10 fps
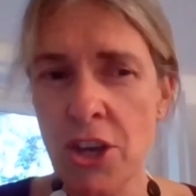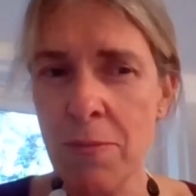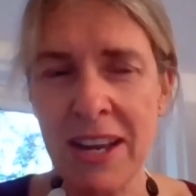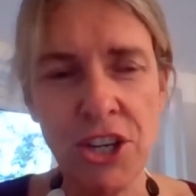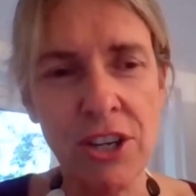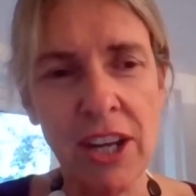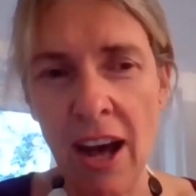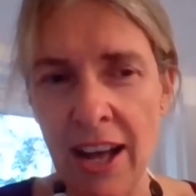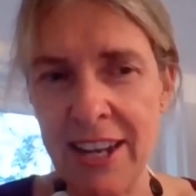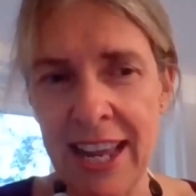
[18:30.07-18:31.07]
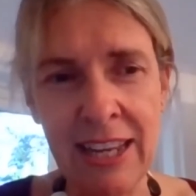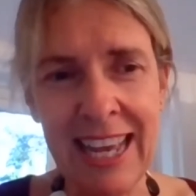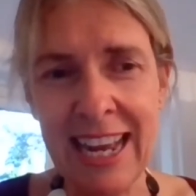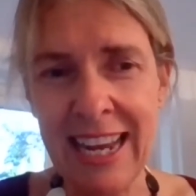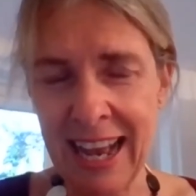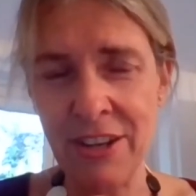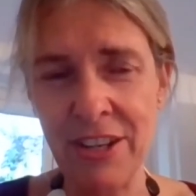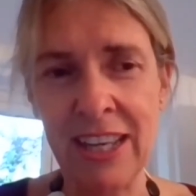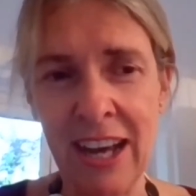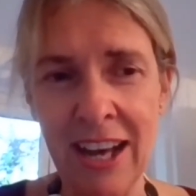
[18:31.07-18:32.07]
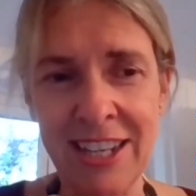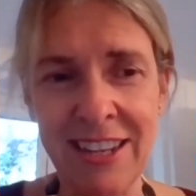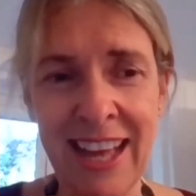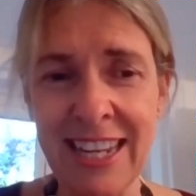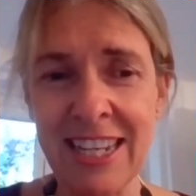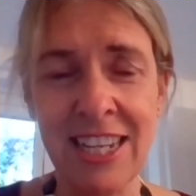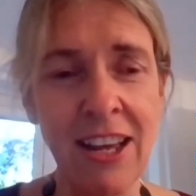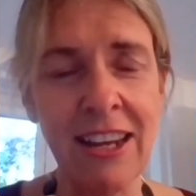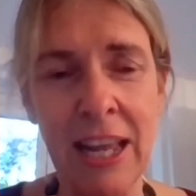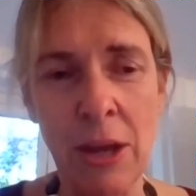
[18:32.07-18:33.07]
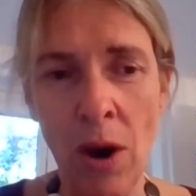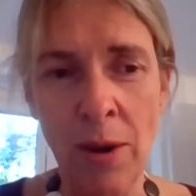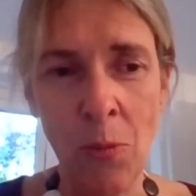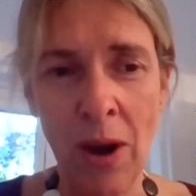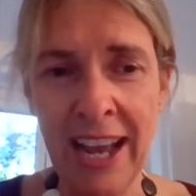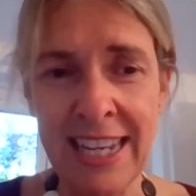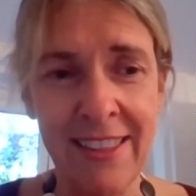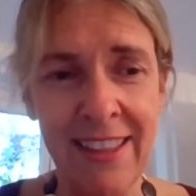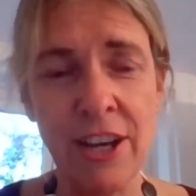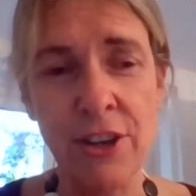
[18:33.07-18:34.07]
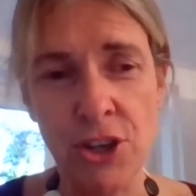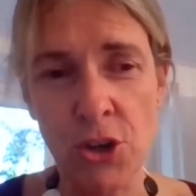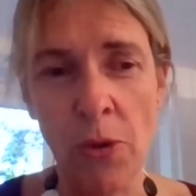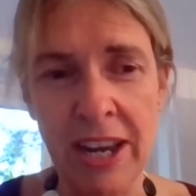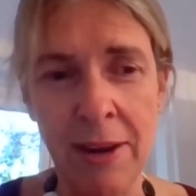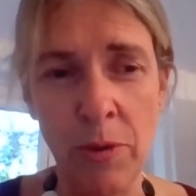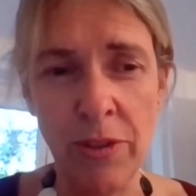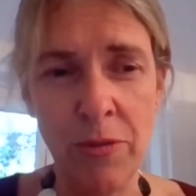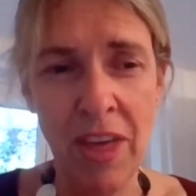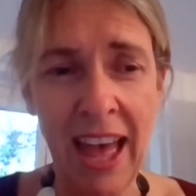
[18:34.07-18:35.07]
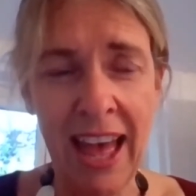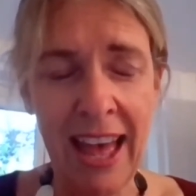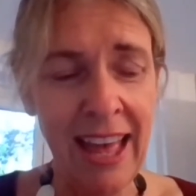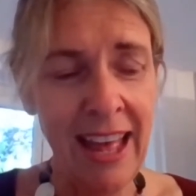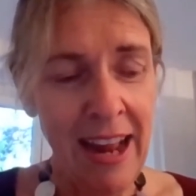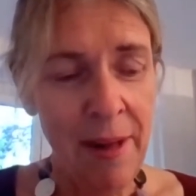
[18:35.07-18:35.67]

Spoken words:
You mentioned gardening and getting out in the garden. That's certainly one way, so they can join in with you there.